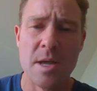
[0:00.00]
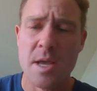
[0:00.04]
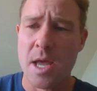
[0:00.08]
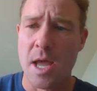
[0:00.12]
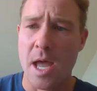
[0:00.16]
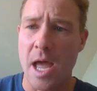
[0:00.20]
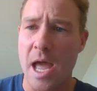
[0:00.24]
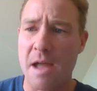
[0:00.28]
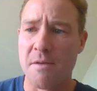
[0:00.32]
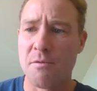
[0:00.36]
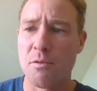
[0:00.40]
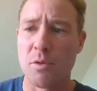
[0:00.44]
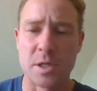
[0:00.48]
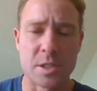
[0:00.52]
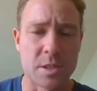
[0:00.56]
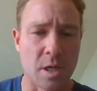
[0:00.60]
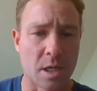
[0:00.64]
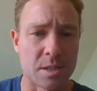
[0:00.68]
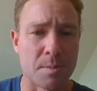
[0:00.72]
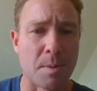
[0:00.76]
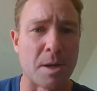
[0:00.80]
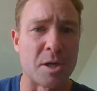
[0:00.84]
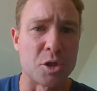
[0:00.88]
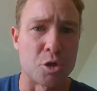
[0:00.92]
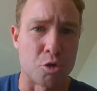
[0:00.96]
everyone
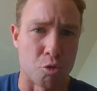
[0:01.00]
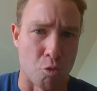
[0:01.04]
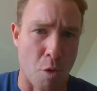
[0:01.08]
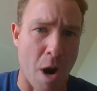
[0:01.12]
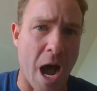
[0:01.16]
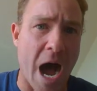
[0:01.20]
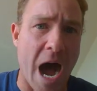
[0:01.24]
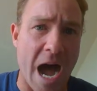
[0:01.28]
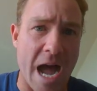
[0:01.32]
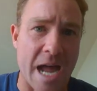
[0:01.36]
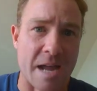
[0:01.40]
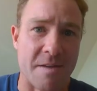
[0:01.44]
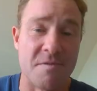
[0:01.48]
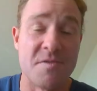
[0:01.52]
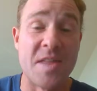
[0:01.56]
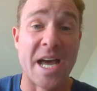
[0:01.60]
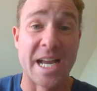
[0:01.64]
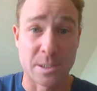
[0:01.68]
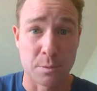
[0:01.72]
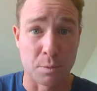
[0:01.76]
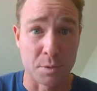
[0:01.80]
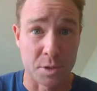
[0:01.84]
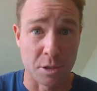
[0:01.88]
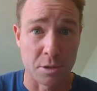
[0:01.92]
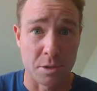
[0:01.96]
talks about drive.
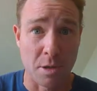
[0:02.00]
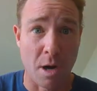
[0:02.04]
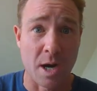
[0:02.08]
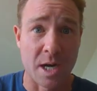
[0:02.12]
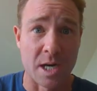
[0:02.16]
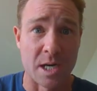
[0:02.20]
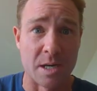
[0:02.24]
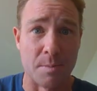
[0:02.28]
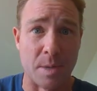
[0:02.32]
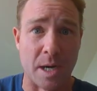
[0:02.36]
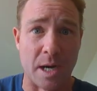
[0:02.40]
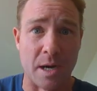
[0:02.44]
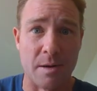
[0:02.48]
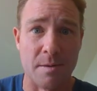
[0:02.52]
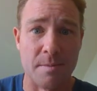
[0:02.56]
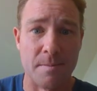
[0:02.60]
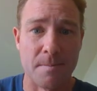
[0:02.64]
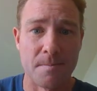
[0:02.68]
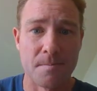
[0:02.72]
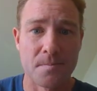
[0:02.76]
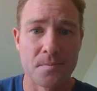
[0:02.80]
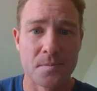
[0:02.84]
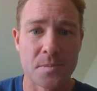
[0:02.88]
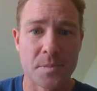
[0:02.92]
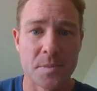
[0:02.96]
That's what they're talking about.
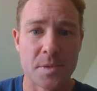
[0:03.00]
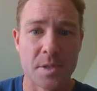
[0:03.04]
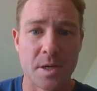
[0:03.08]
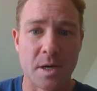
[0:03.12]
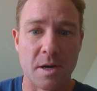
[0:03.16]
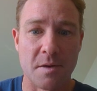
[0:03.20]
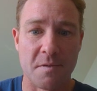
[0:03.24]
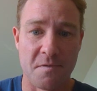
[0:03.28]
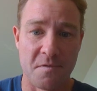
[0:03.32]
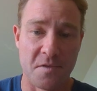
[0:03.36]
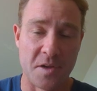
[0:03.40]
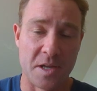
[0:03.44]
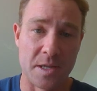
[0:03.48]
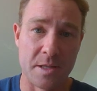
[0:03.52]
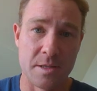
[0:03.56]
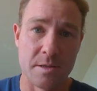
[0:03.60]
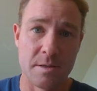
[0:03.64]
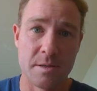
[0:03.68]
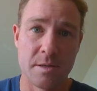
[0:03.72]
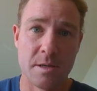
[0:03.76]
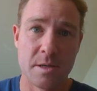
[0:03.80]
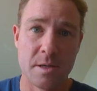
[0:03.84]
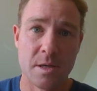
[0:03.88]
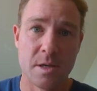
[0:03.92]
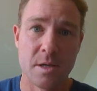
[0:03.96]
A
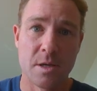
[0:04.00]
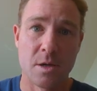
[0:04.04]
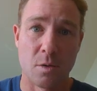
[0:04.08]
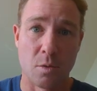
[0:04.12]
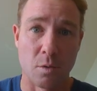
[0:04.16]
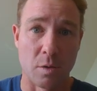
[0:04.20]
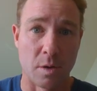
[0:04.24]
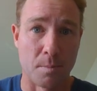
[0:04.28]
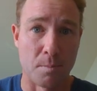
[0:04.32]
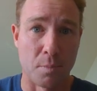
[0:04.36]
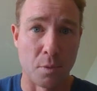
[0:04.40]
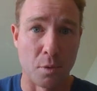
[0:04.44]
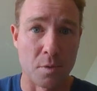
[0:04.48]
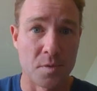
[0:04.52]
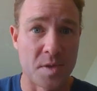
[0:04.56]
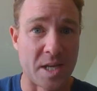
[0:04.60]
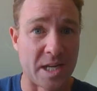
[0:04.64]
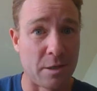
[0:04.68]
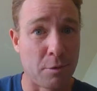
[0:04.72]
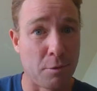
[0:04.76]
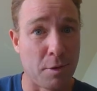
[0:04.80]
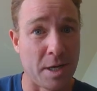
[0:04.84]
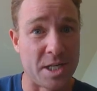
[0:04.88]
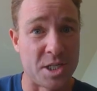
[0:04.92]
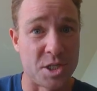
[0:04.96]
fin or a board that
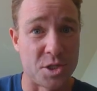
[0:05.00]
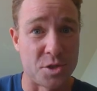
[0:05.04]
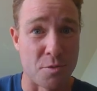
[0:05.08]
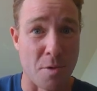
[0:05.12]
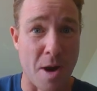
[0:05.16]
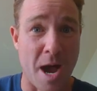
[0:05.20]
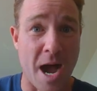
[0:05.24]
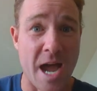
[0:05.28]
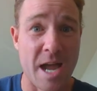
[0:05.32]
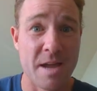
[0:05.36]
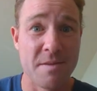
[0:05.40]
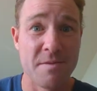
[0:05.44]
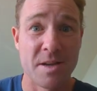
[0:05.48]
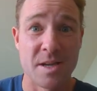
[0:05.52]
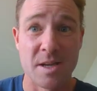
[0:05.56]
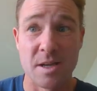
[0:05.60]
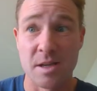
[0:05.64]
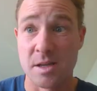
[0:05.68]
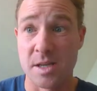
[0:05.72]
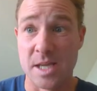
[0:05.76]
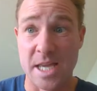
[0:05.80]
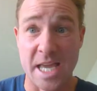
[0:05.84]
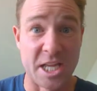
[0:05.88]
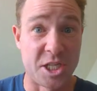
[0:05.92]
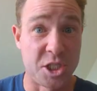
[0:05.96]
creates drive,
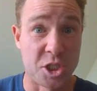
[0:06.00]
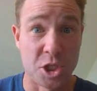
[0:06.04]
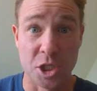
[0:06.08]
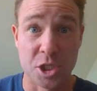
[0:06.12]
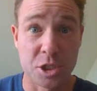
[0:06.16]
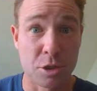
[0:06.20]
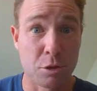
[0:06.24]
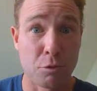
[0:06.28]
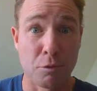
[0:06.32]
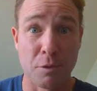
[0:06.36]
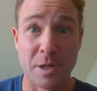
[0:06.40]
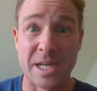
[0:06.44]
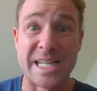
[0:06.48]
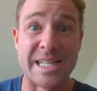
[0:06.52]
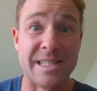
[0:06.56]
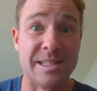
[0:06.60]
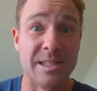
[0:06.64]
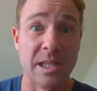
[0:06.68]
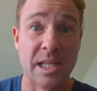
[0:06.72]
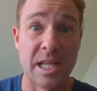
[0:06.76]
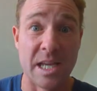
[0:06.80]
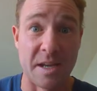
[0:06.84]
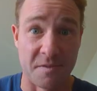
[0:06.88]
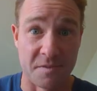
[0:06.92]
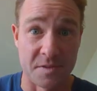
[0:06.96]
it's just creating
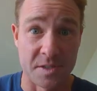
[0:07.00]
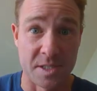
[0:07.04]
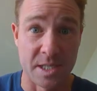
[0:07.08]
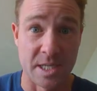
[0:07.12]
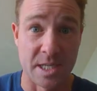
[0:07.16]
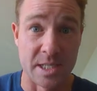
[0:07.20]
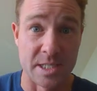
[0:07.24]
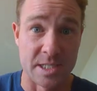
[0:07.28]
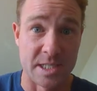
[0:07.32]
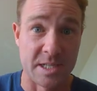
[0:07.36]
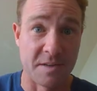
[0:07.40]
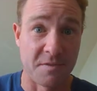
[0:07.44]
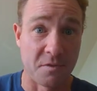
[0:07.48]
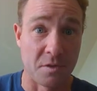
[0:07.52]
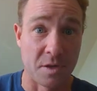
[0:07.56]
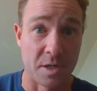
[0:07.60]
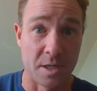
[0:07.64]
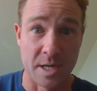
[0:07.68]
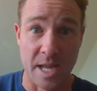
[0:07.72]
lift in different